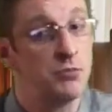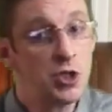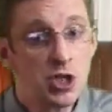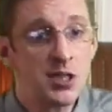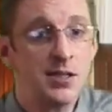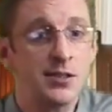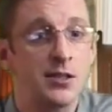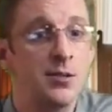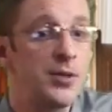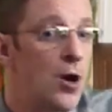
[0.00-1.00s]
you could
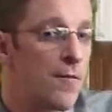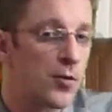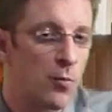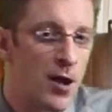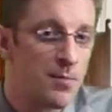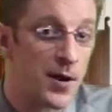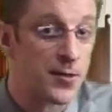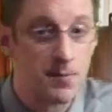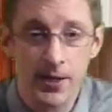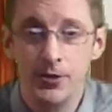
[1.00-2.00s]
easily be overwhelmed
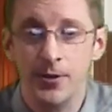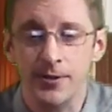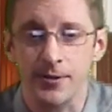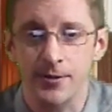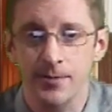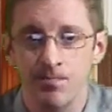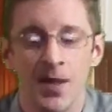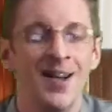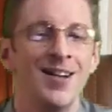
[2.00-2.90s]
by the many choices.